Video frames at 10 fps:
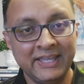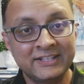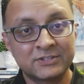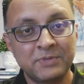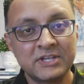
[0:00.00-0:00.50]
and
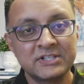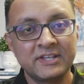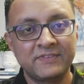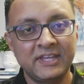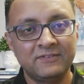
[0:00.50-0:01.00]
especially
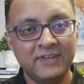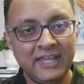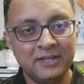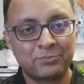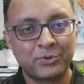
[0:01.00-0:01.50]
if they have
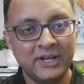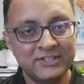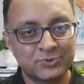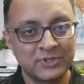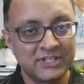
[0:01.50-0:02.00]
had
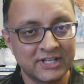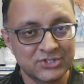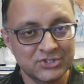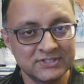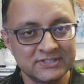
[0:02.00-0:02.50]
price
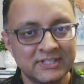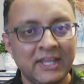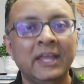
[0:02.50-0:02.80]
reductions,